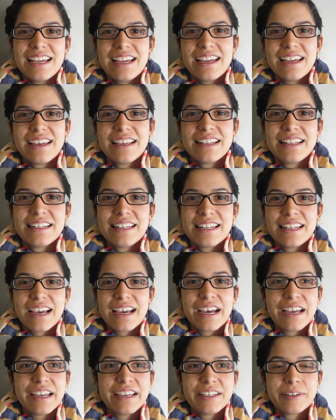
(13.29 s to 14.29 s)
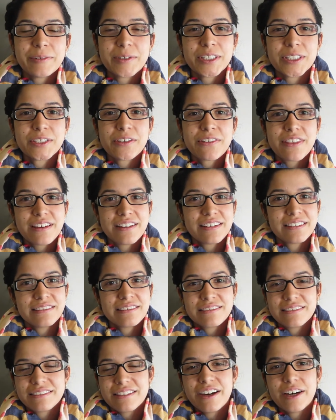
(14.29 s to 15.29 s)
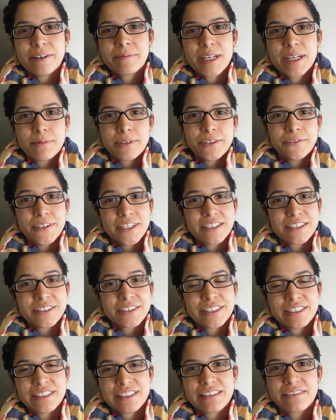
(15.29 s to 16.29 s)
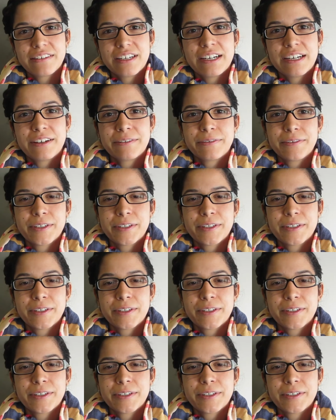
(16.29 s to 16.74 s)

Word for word: And I want to thank all my professors uh,